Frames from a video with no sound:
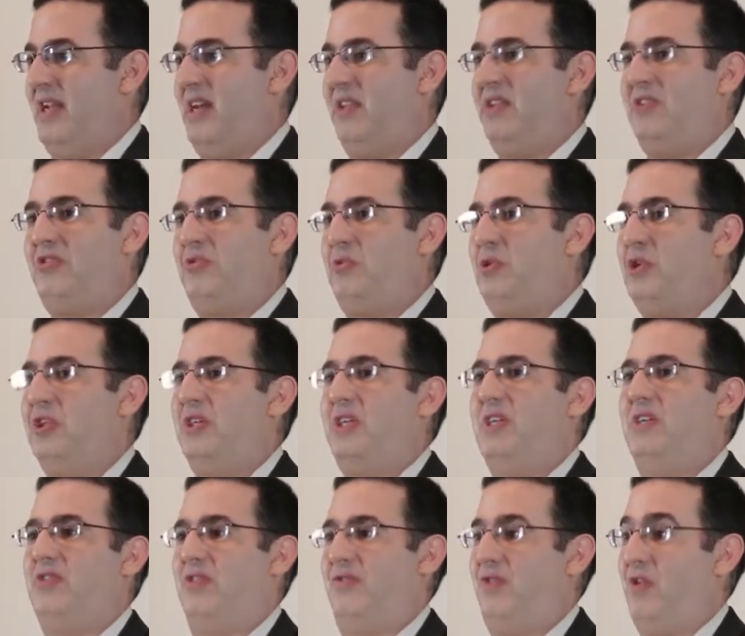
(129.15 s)
Now, this
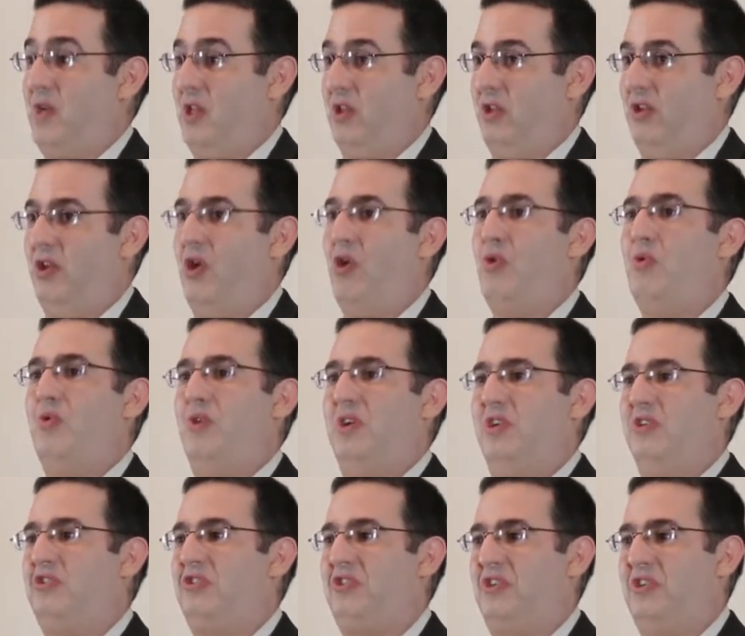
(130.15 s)
really is a very low
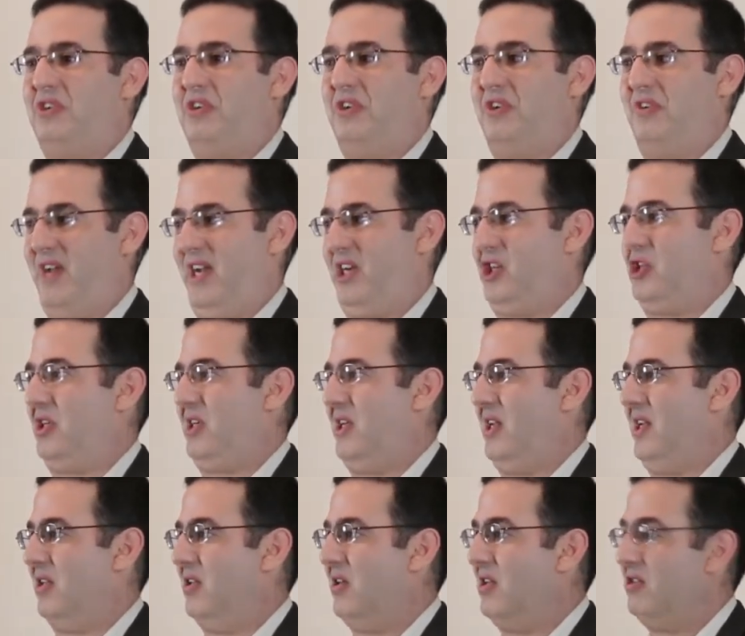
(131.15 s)
risk of actually
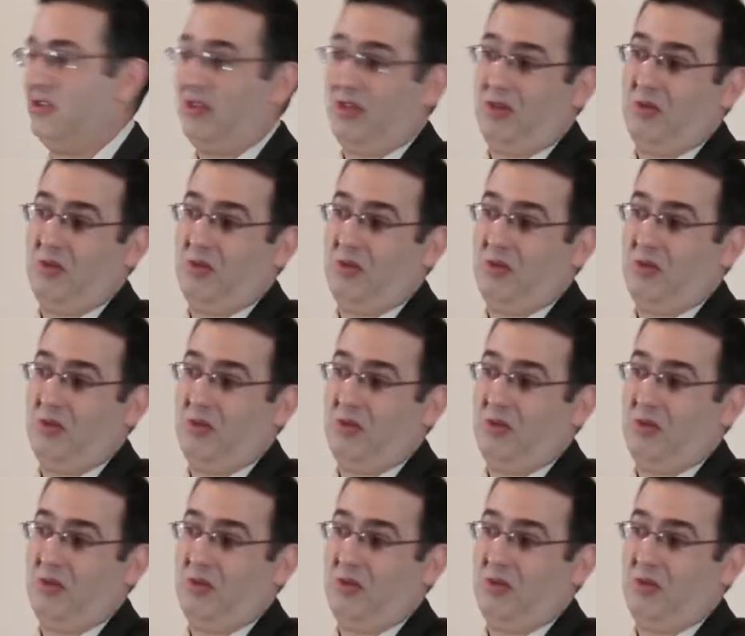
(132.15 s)
getting lost.